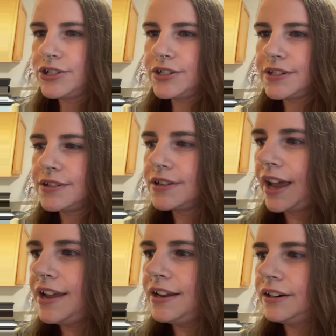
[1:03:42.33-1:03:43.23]
just
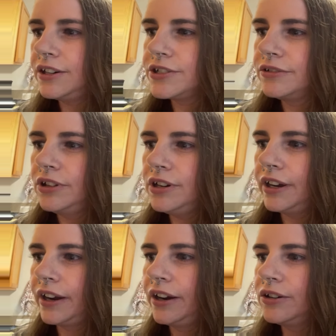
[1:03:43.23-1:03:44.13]
ate not too long
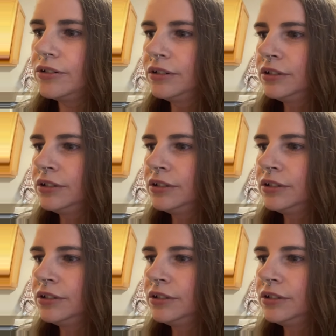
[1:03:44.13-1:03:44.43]
ago.